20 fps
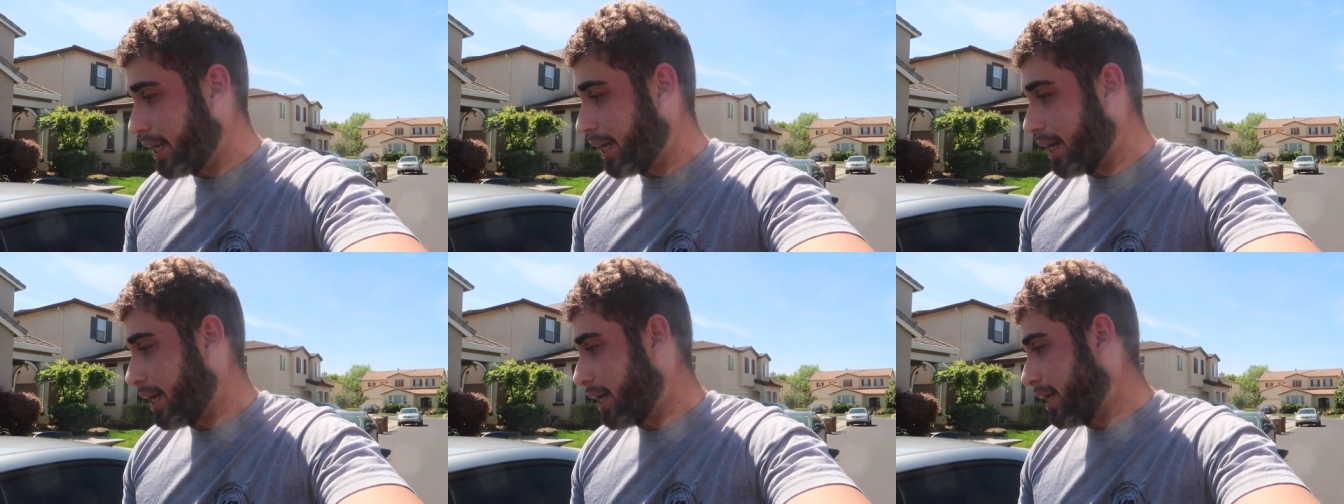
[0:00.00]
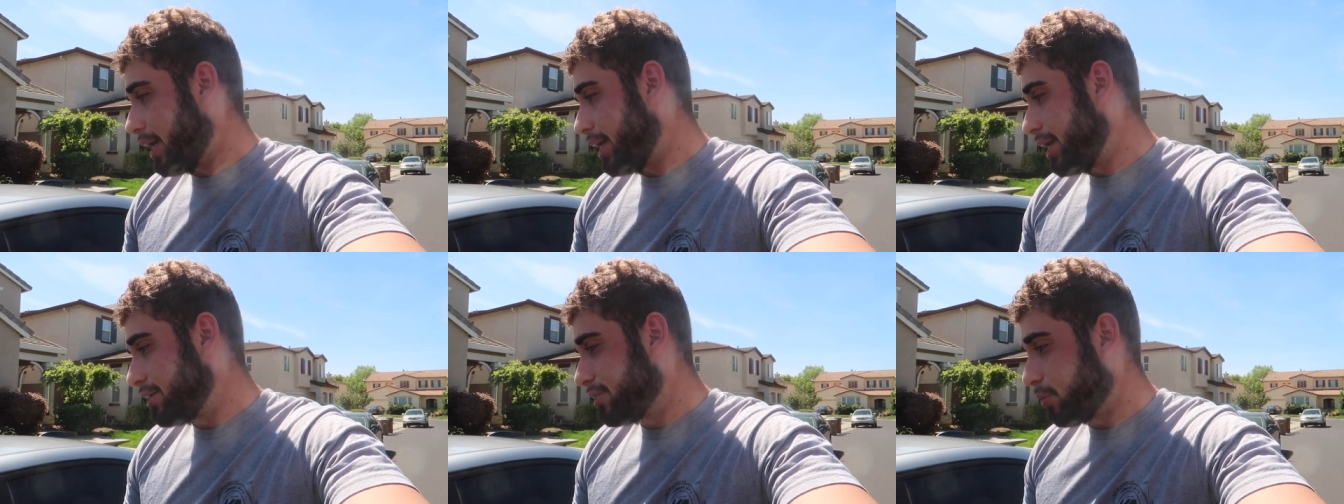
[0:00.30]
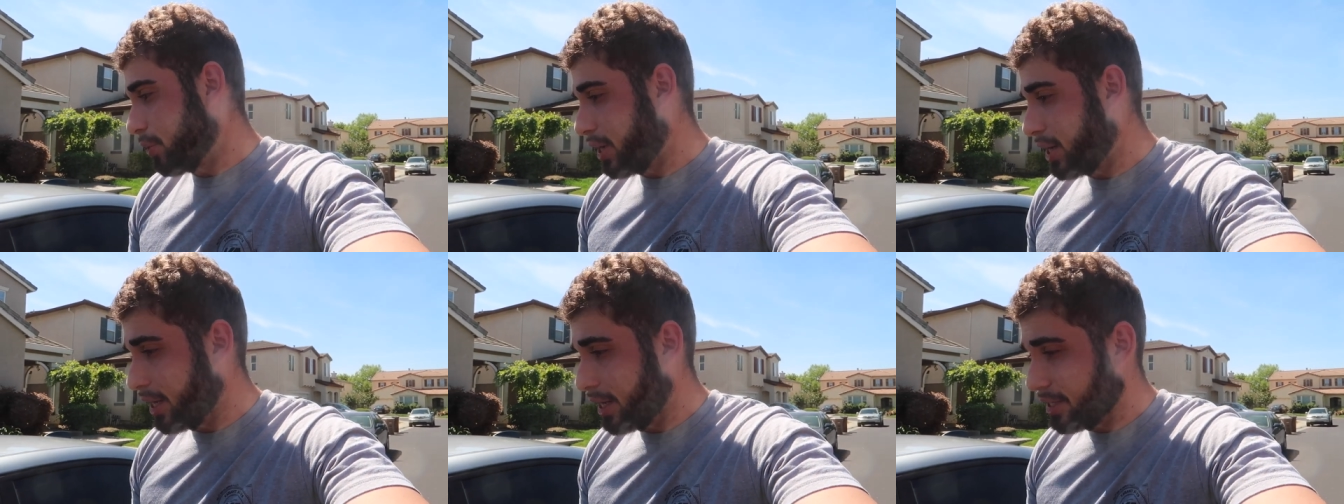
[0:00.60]
uh, it is
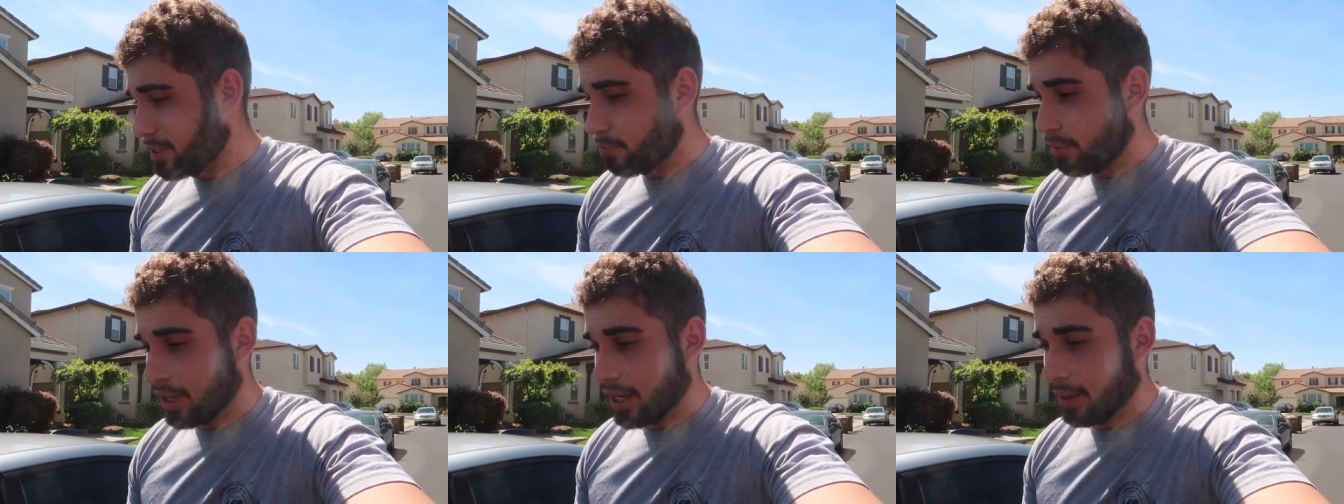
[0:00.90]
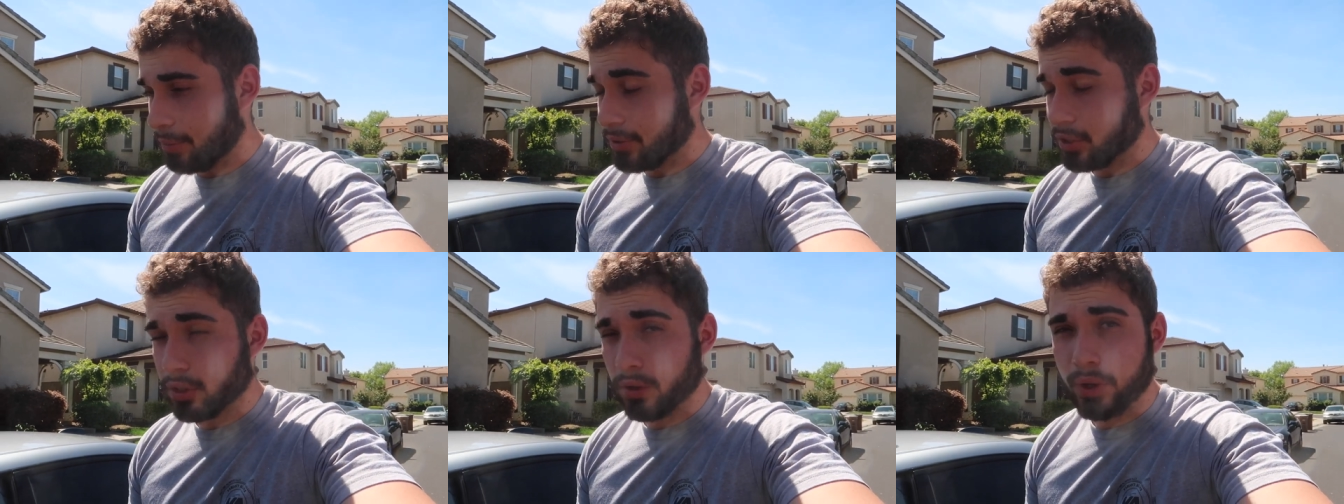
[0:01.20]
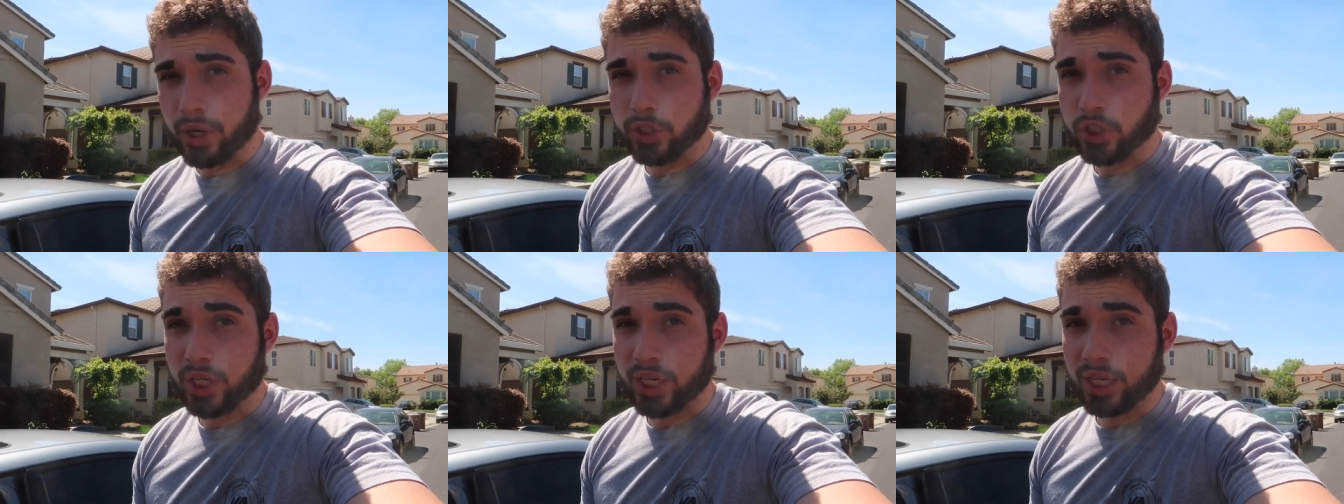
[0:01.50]
what it is, but um, let's go
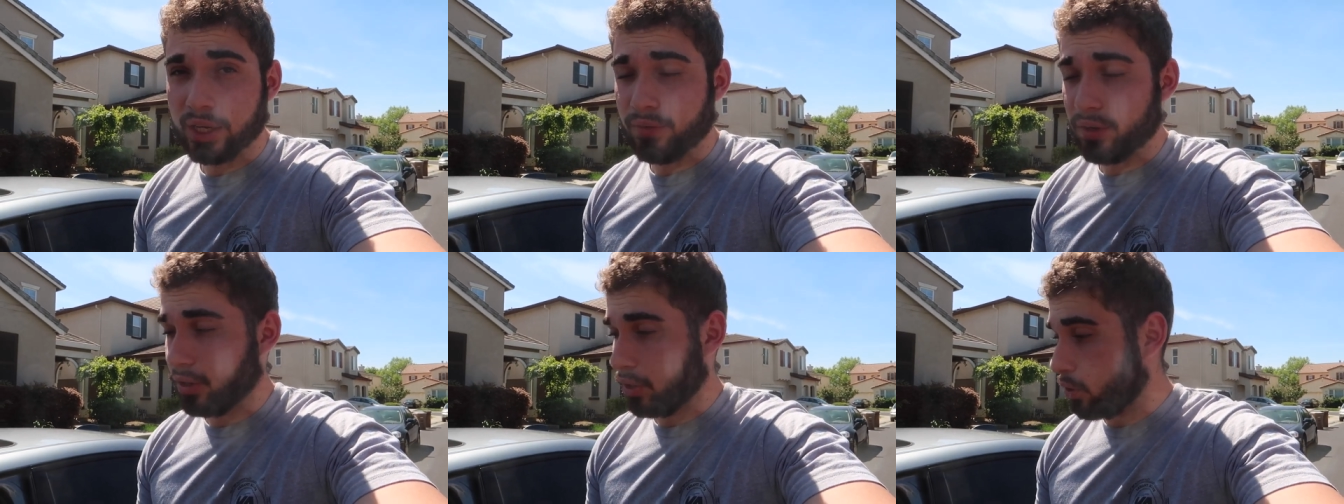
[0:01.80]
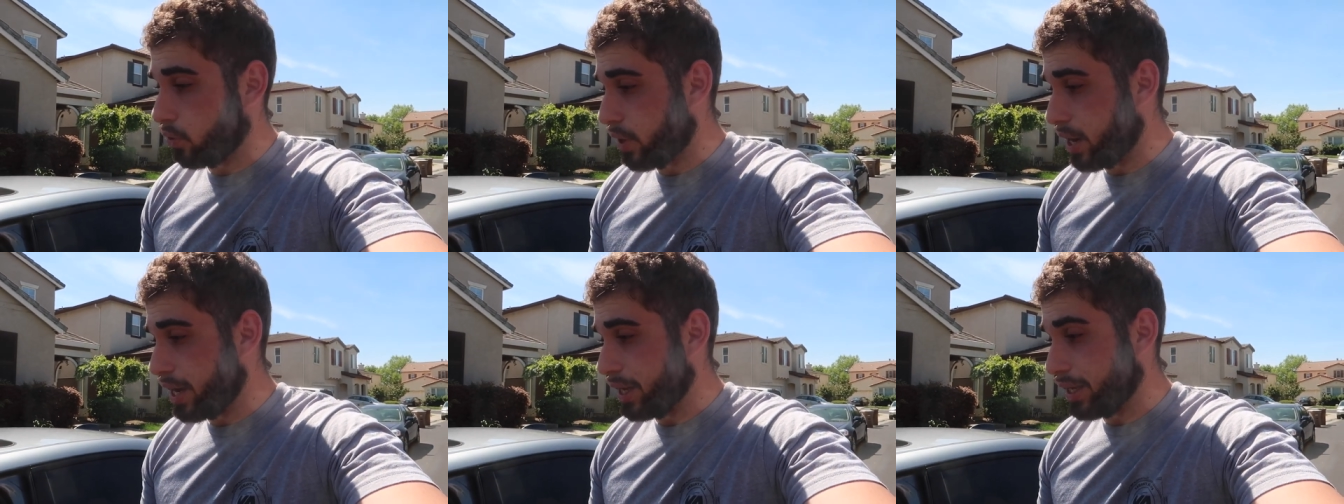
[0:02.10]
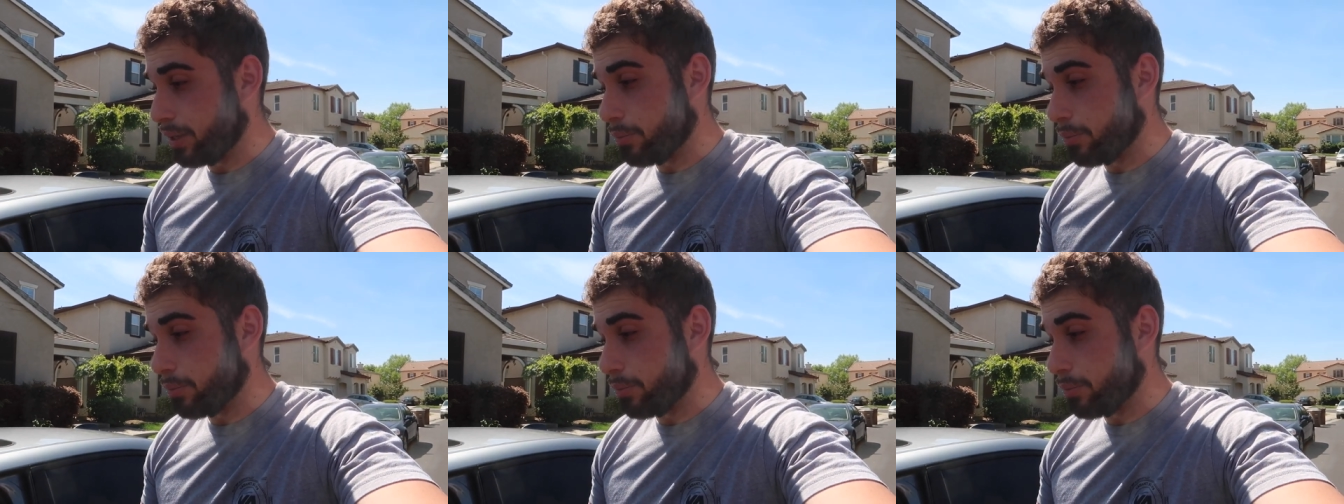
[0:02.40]
ahead and try to give it a crank